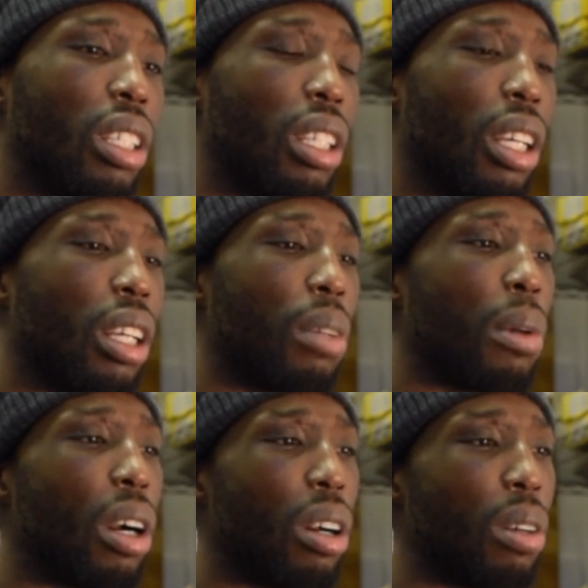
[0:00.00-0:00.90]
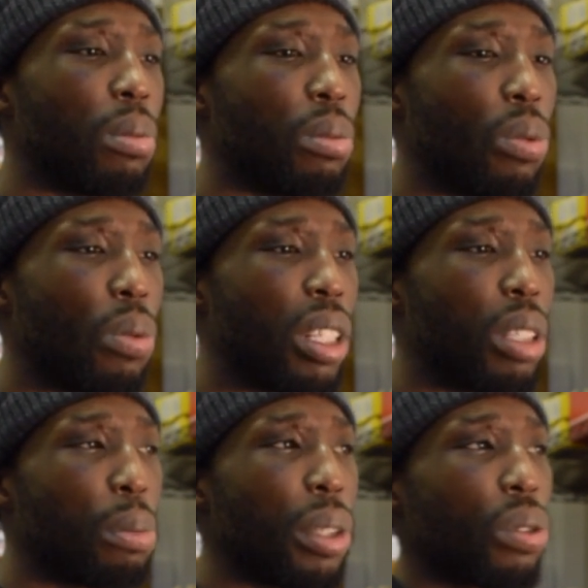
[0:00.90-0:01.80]
Yeah, but one of
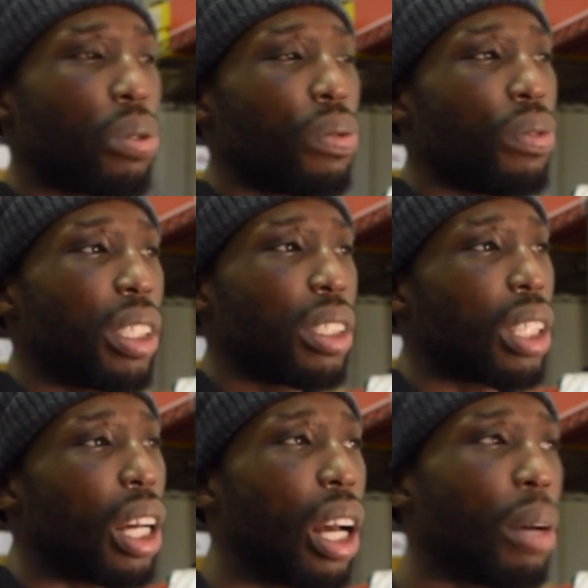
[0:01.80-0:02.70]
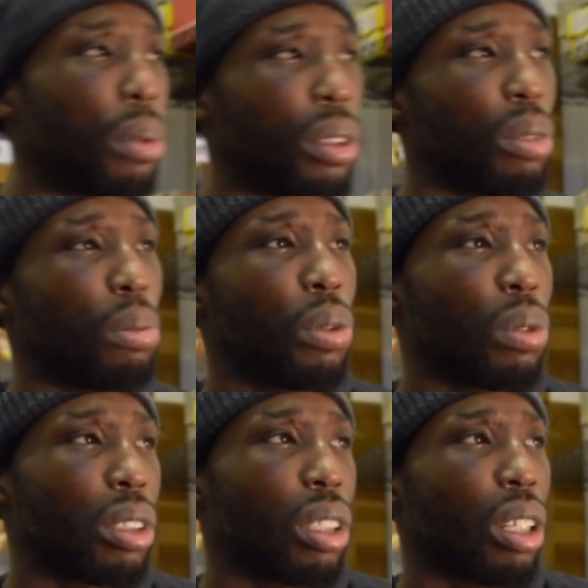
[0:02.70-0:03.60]
the pinnacle things that happened to me
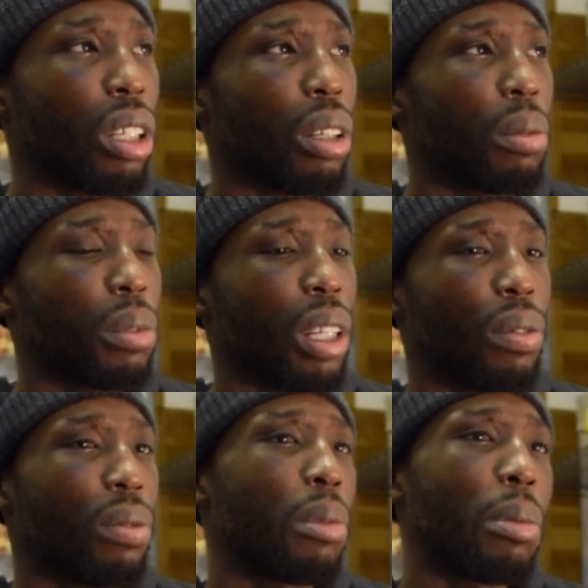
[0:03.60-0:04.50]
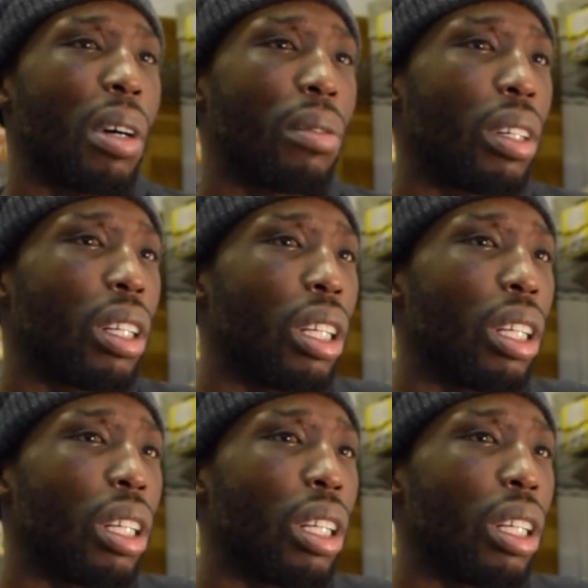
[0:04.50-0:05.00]
was the death of my mother.